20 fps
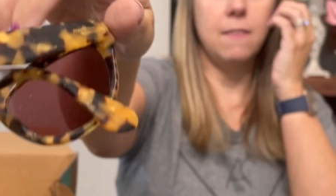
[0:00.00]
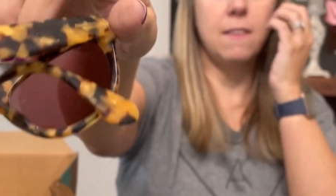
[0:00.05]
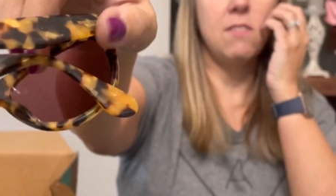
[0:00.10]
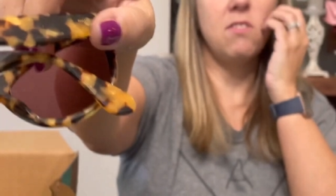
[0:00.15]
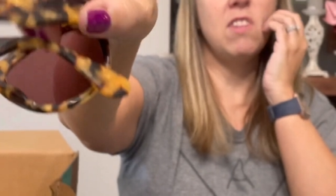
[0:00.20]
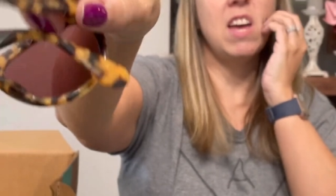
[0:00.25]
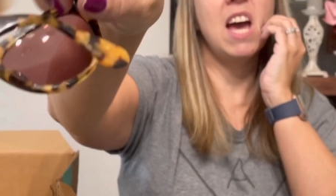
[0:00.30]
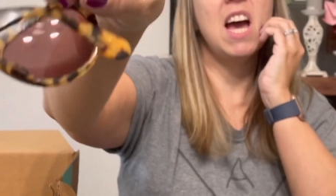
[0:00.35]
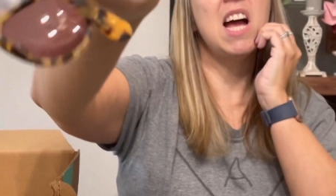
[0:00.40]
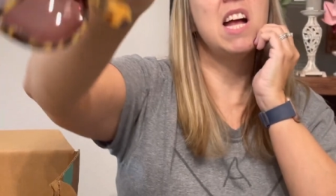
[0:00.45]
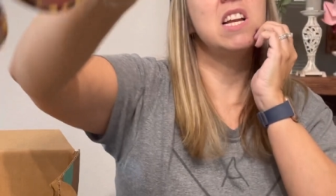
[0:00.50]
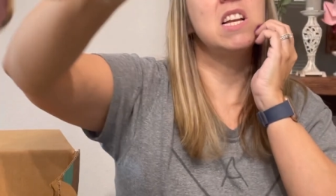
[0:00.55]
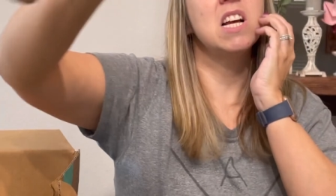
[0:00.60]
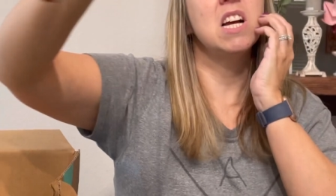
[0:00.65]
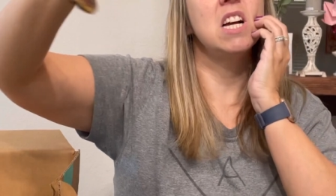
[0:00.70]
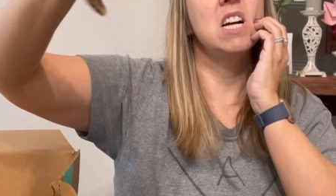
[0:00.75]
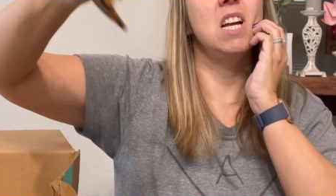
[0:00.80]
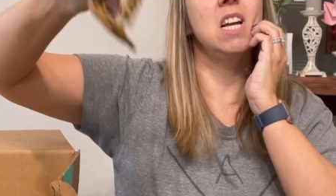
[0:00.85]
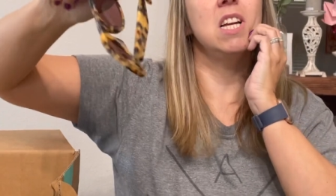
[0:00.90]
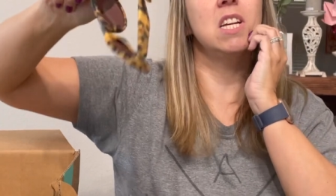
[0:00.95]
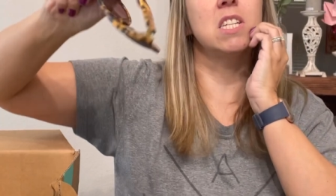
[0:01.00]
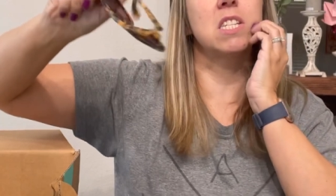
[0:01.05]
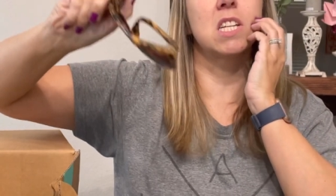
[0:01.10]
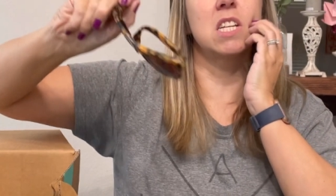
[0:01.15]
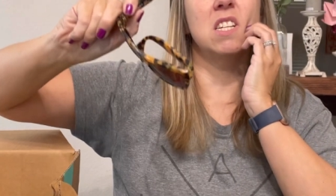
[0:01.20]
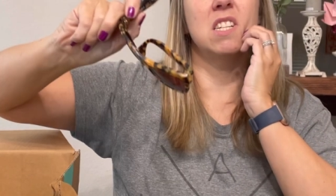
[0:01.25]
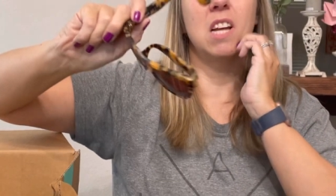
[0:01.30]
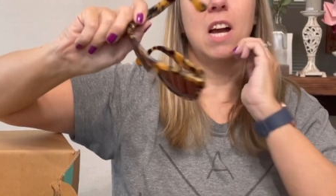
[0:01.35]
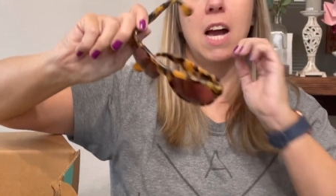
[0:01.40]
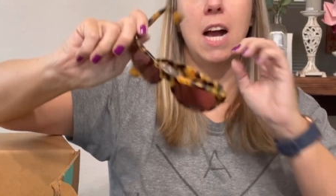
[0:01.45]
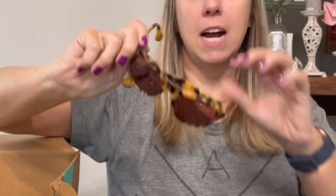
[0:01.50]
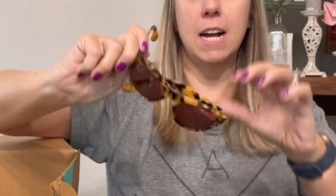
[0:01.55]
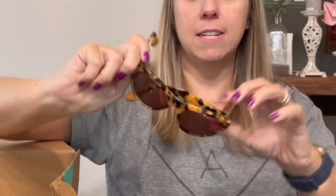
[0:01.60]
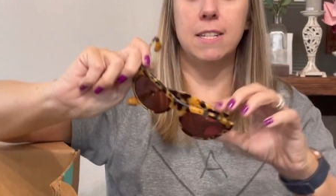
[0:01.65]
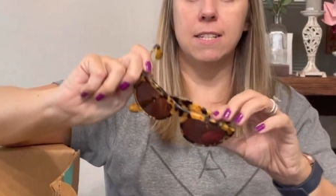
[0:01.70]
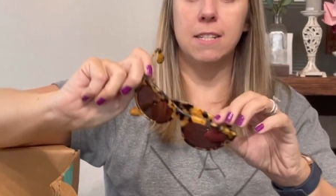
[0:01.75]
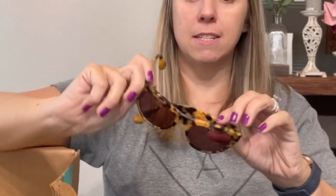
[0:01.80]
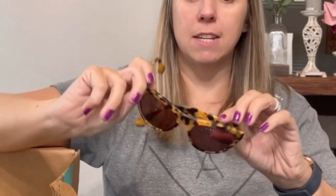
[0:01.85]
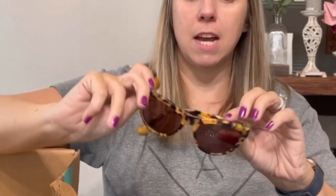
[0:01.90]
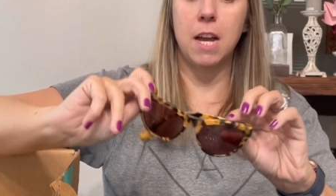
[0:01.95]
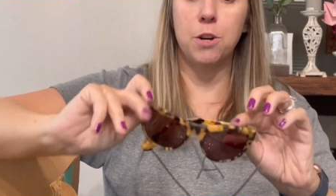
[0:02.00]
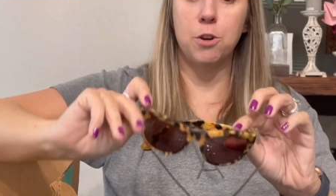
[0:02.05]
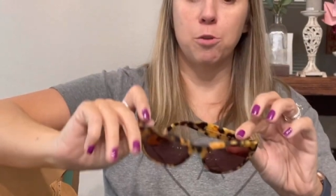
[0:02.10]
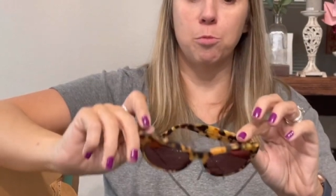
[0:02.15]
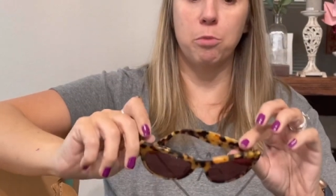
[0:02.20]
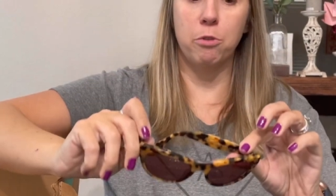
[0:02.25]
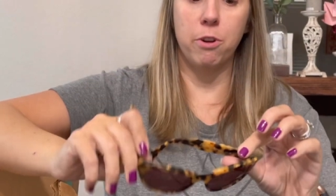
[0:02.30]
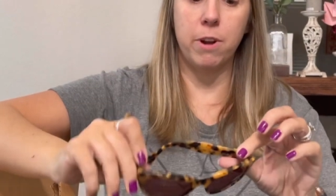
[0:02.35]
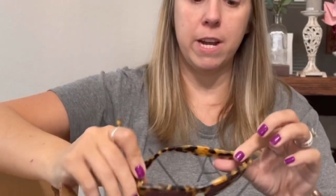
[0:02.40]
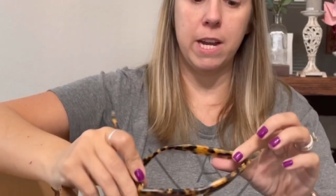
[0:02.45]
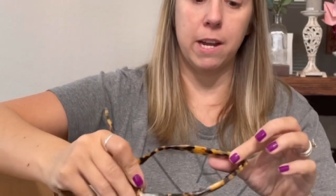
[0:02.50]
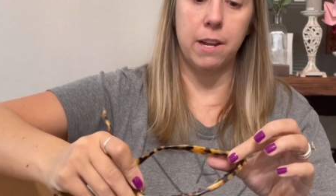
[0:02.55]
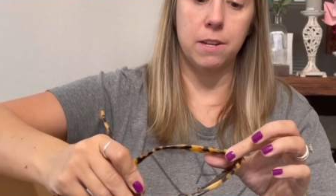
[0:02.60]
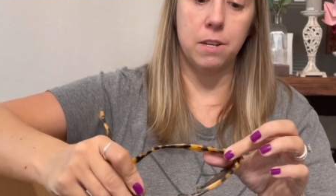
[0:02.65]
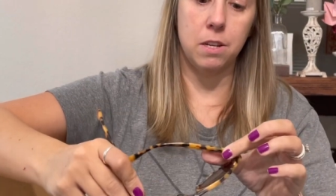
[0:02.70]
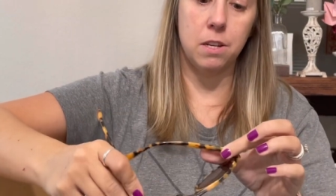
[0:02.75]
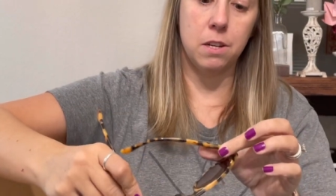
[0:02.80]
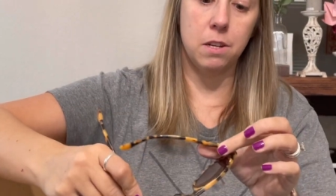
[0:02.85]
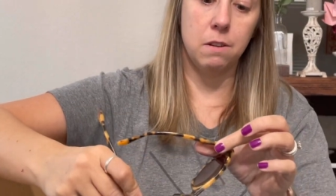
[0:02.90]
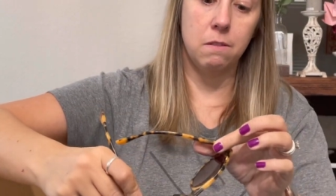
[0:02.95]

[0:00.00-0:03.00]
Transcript: that that is a high designer brand.